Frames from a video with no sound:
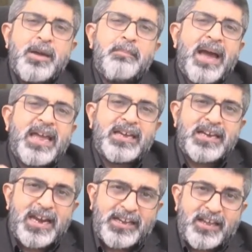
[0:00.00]
by
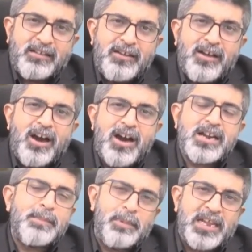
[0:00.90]
creating a
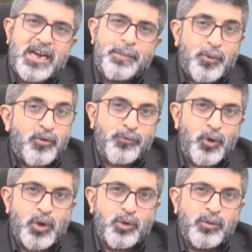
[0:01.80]
replica
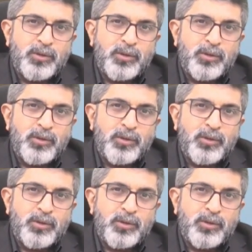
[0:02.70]
portfolio.